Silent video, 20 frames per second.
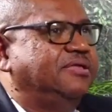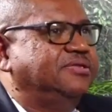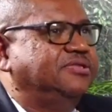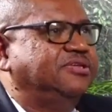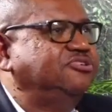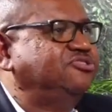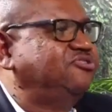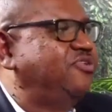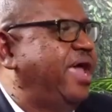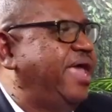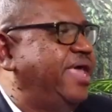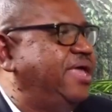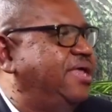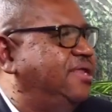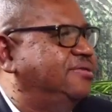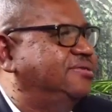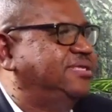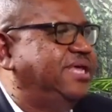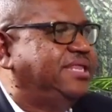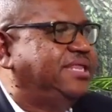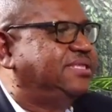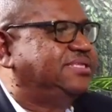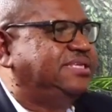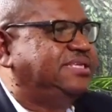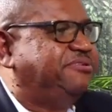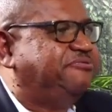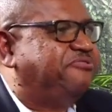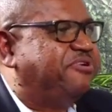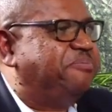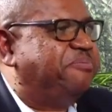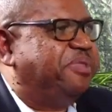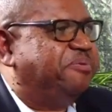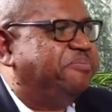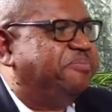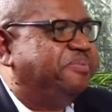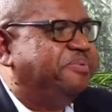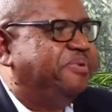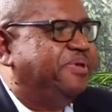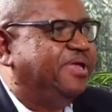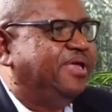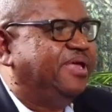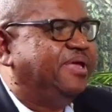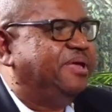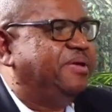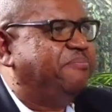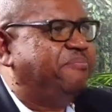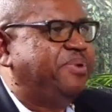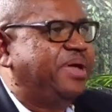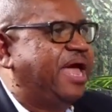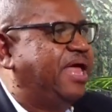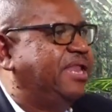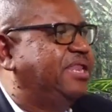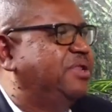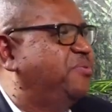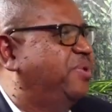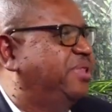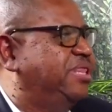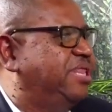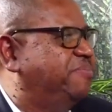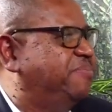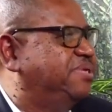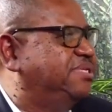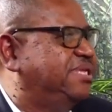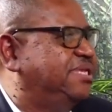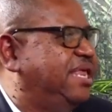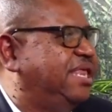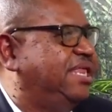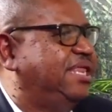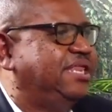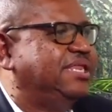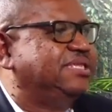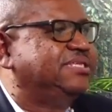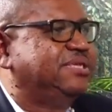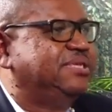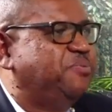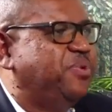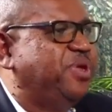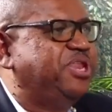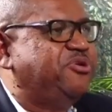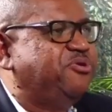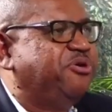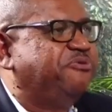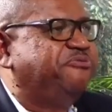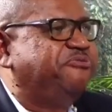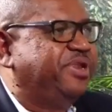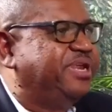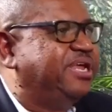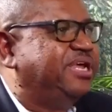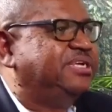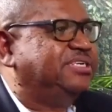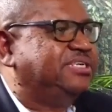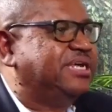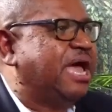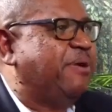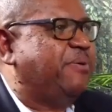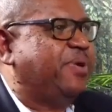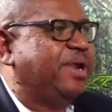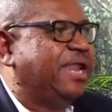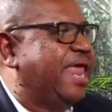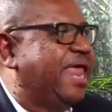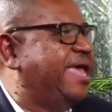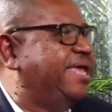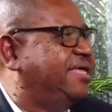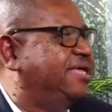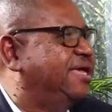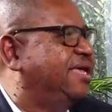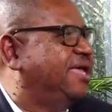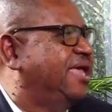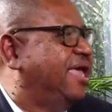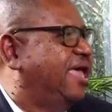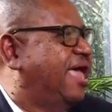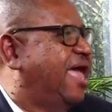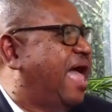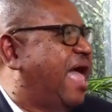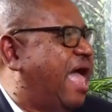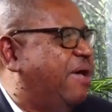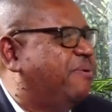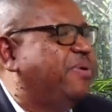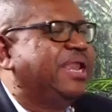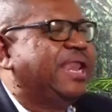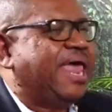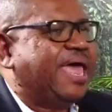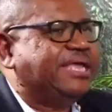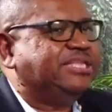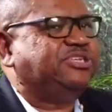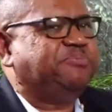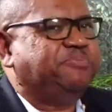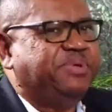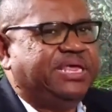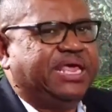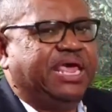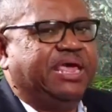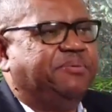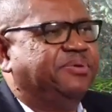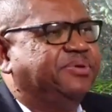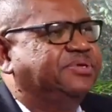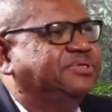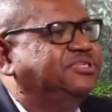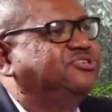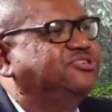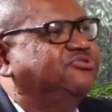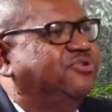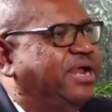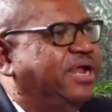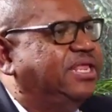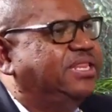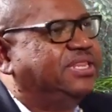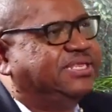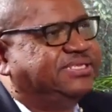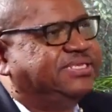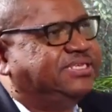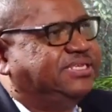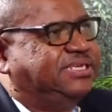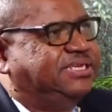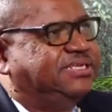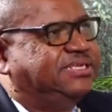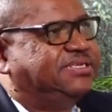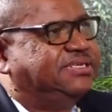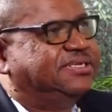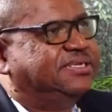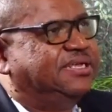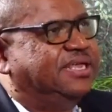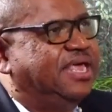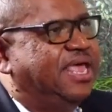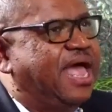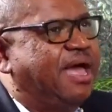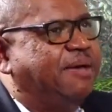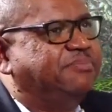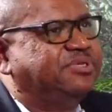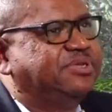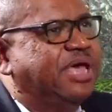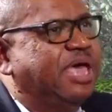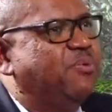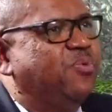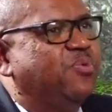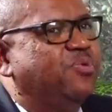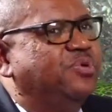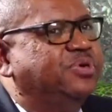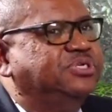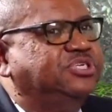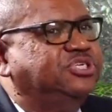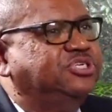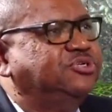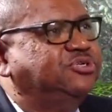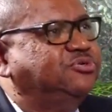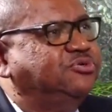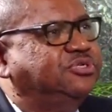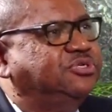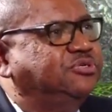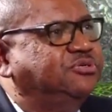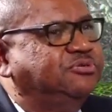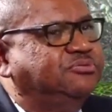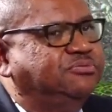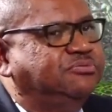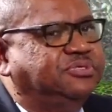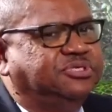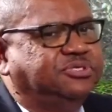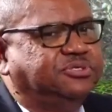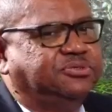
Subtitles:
don't try and take the seat from them. Partner with them and say, listen, when you are finished, I would like to be able to run in the seat. So I want you to